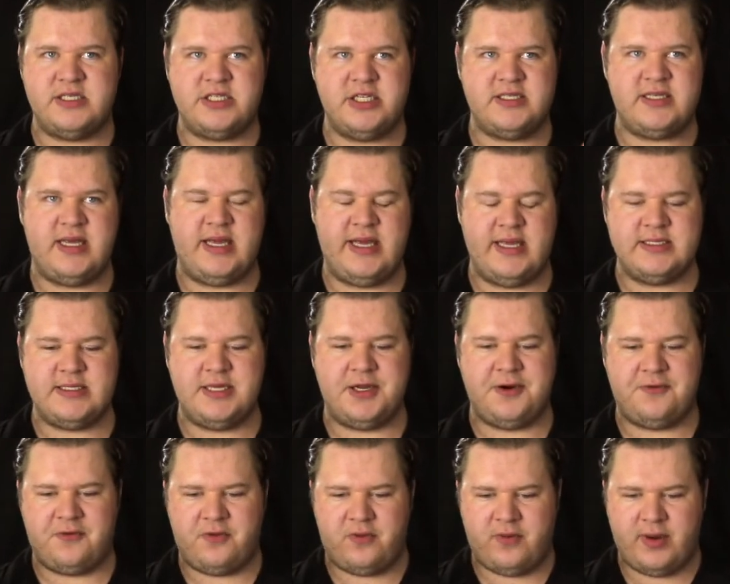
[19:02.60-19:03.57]
is just
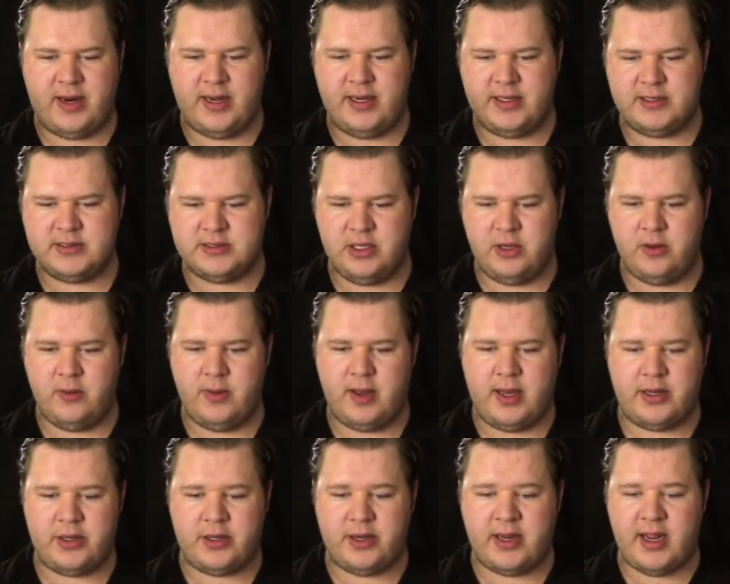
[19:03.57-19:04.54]
easier for writing. So
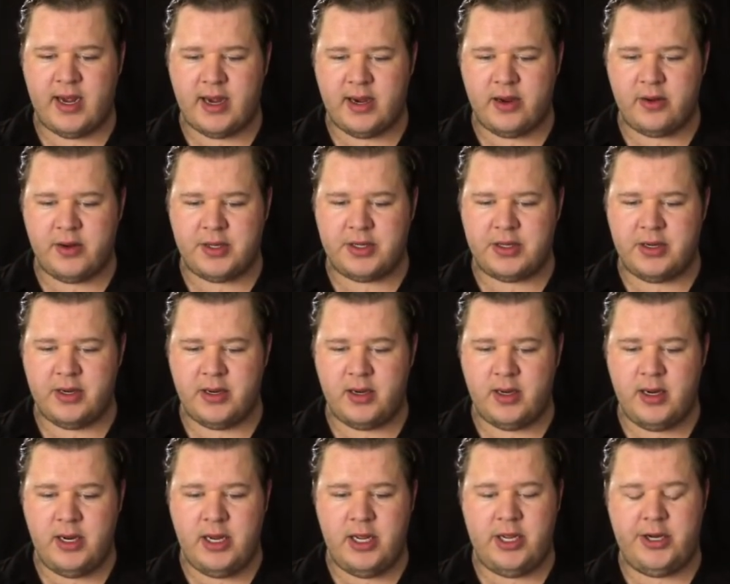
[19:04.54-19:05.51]
under character,
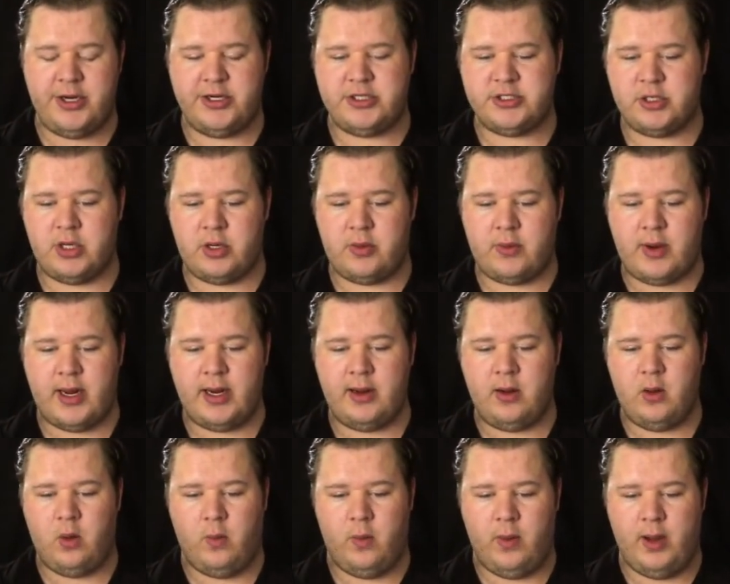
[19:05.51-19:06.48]
you're just going to
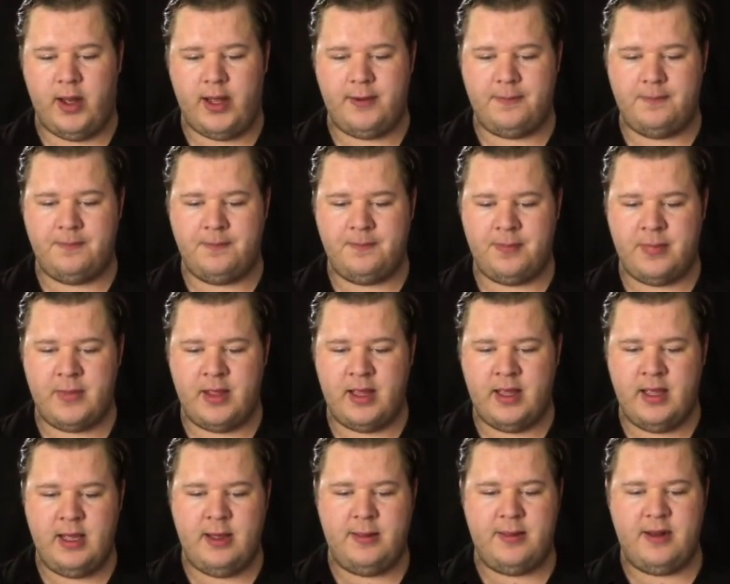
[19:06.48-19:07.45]
write 1.
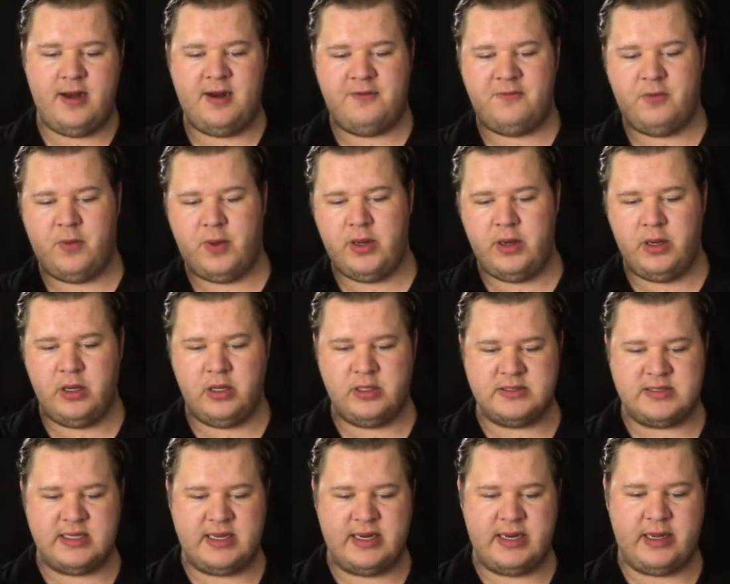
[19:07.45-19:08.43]
And then everyone
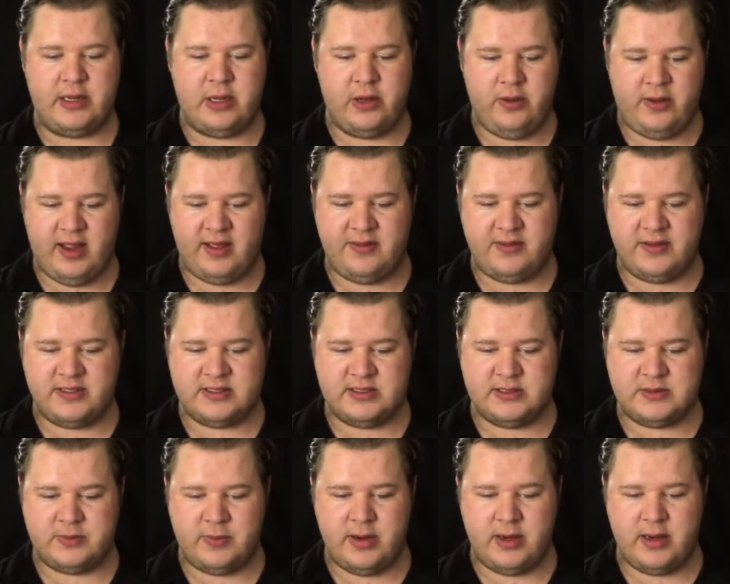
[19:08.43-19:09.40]
knows that, like, okay, this
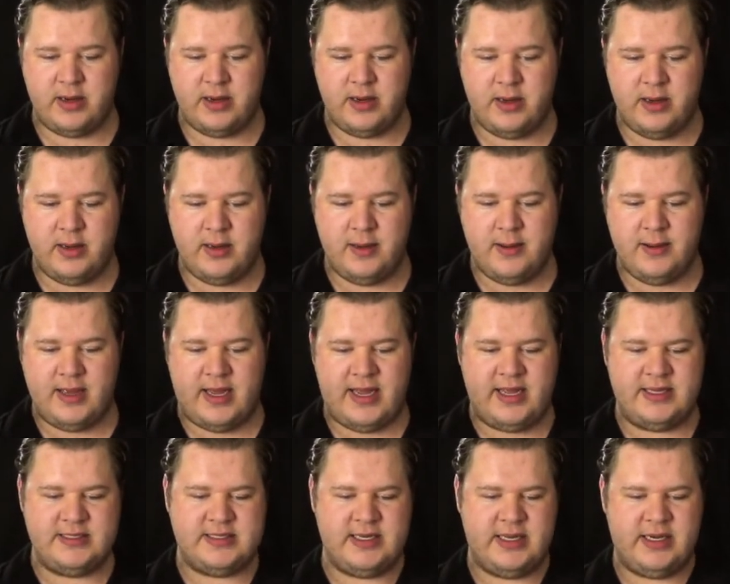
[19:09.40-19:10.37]
is where
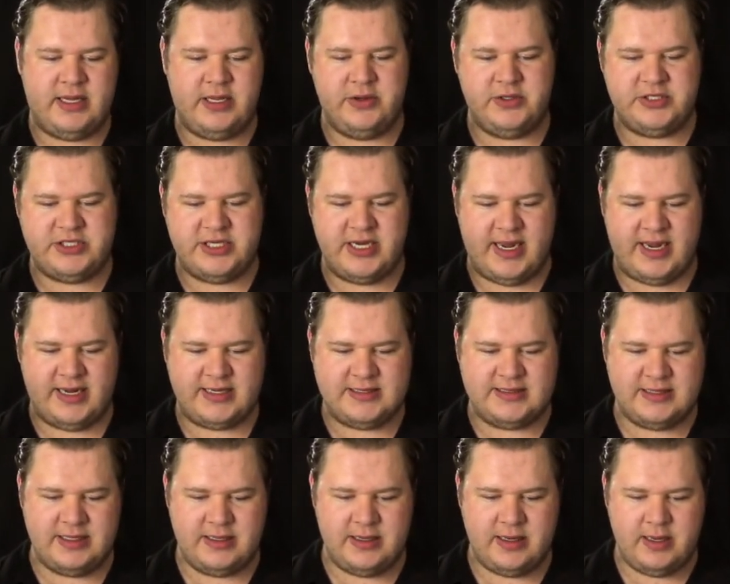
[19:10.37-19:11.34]
I said Hugh
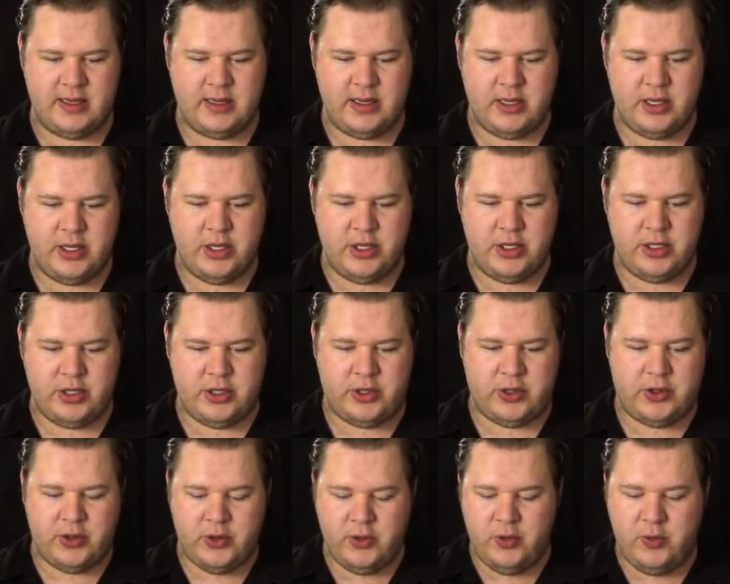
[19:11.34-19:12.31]
Jackson.
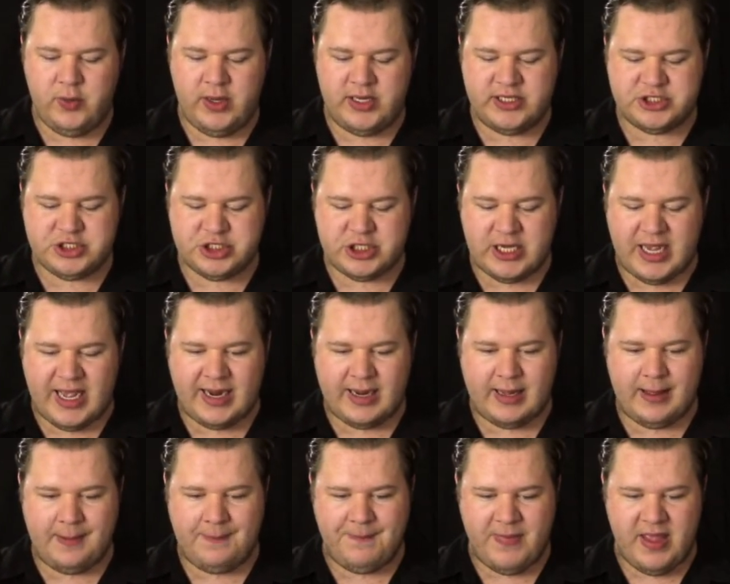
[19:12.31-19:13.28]
Hugh
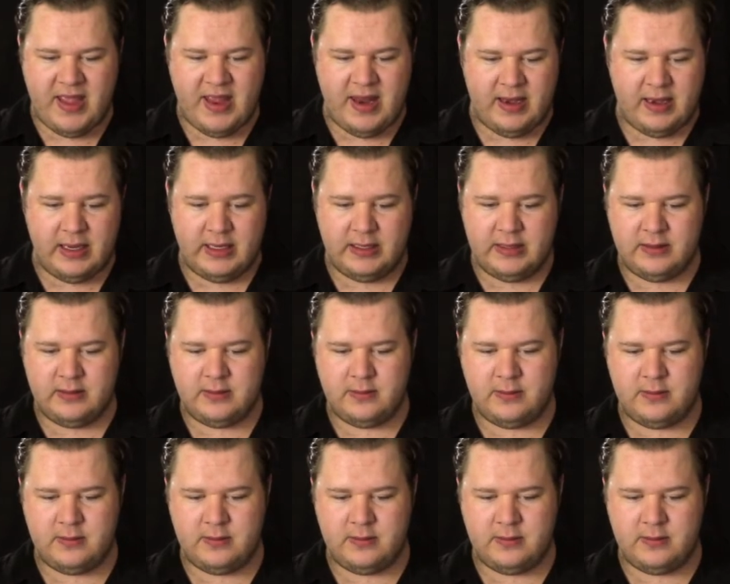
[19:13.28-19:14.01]
Jackman.